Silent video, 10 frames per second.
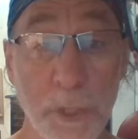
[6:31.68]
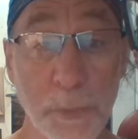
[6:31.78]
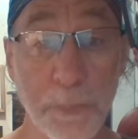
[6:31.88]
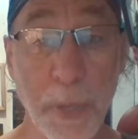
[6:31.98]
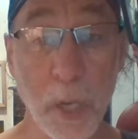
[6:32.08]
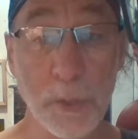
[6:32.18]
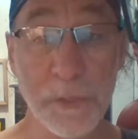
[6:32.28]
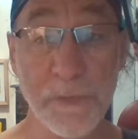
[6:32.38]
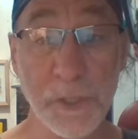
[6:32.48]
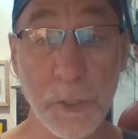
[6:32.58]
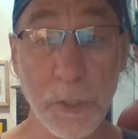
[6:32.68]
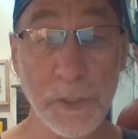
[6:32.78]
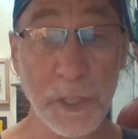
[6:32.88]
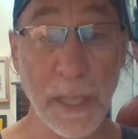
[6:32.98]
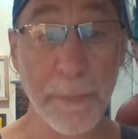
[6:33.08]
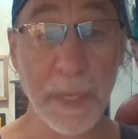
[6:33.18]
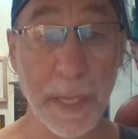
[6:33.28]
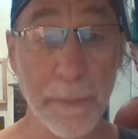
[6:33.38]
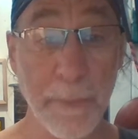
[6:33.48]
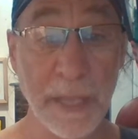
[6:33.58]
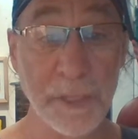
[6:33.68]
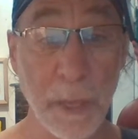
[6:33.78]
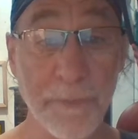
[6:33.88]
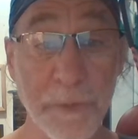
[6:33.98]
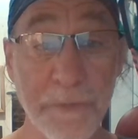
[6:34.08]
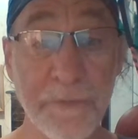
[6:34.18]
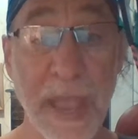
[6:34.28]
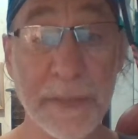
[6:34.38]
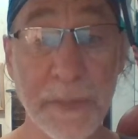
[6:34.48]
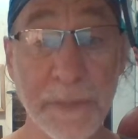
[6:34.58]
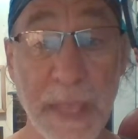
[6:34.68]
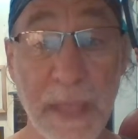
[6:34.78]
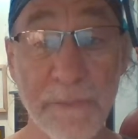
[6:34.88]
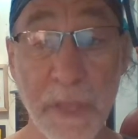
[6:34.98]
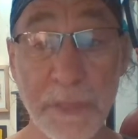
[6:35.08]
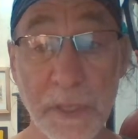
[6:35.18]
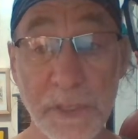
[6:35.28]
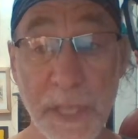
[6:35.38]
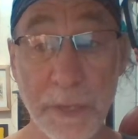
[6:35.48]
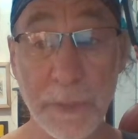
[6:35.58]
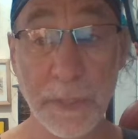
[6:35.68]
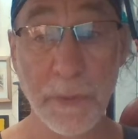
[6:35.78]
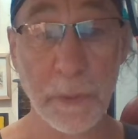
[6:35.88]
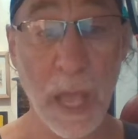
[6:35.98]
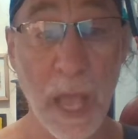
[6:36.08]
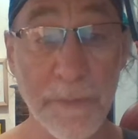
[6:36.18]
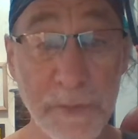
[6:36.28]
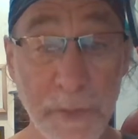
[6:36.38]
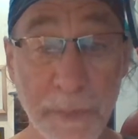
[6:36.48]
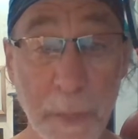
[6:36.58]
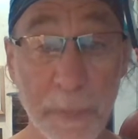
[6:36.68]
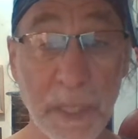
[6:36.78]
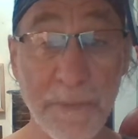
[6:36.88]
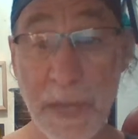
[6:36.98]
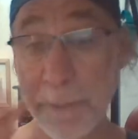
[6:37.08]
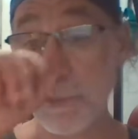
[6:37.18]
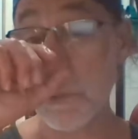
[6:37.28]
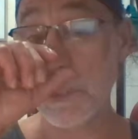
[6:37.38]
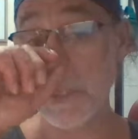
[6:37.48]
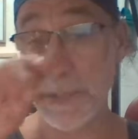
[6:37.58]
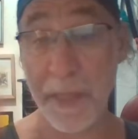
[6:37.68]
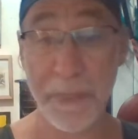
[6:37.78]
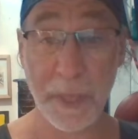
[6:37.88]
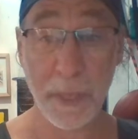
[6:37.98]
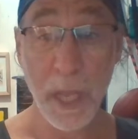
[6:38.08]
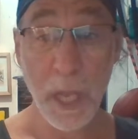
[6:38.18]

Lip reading: The pose of pseudo-solemnity makes up for the fact that they have nothing sacred in their lives, that they believe in absolutely nothing,